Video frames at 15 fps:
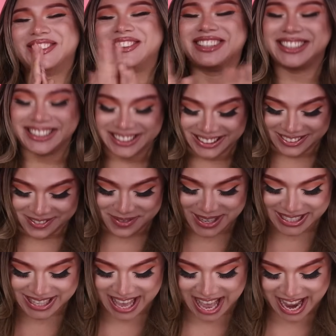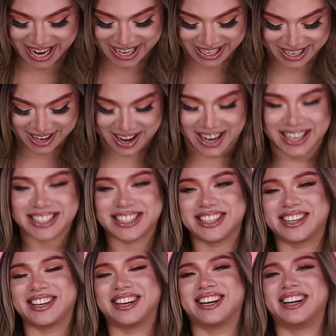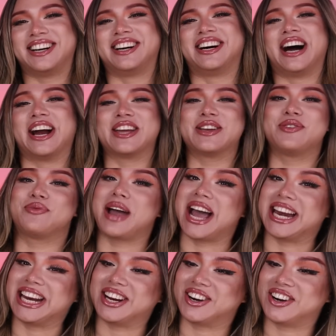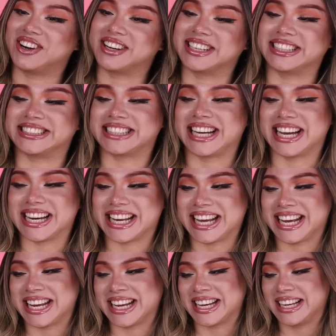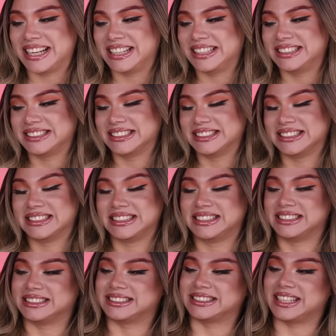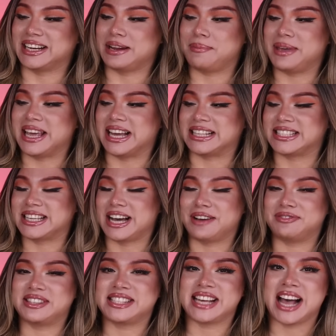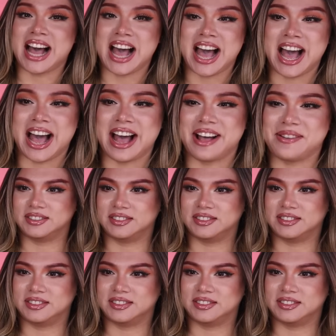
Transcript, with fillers: Woo! This Hannah Conda girl. Are you ready, girl? Because, honey, it's going to be a tough time.